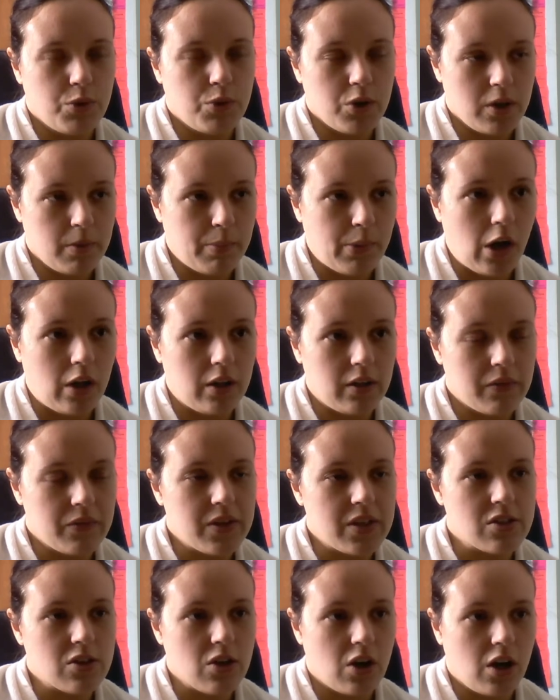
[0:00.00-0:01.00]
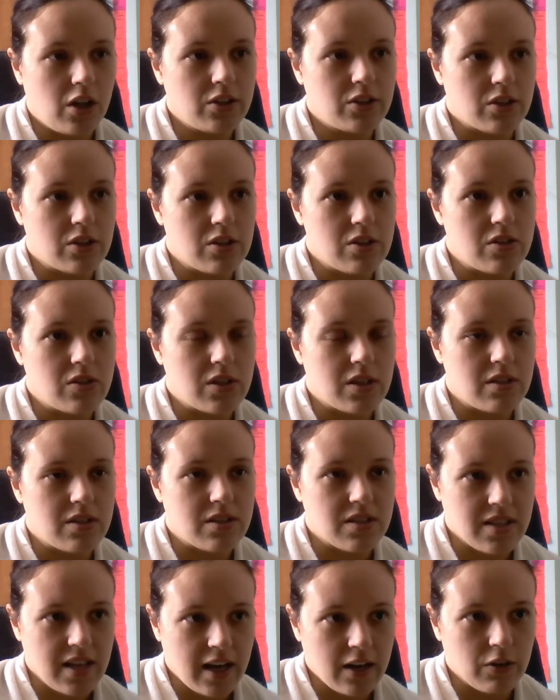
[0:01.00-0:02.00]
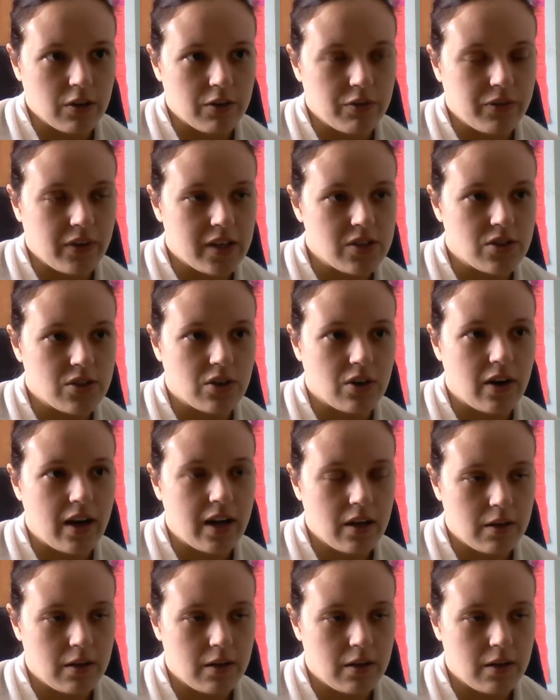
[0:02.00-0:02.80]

put up all of these altars and sacrifice your